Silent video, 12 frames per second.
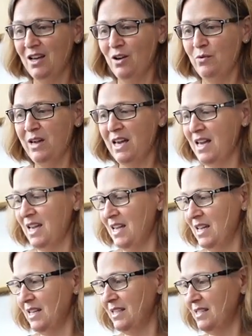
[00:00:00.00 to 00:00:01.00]

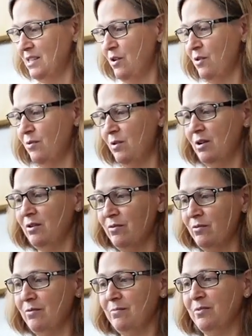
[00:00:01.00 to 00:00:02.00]
Okay, so
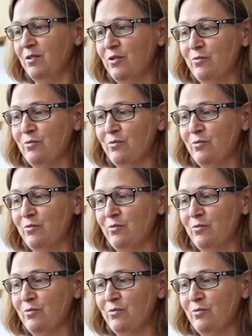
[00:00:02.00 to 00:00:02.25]
I'm going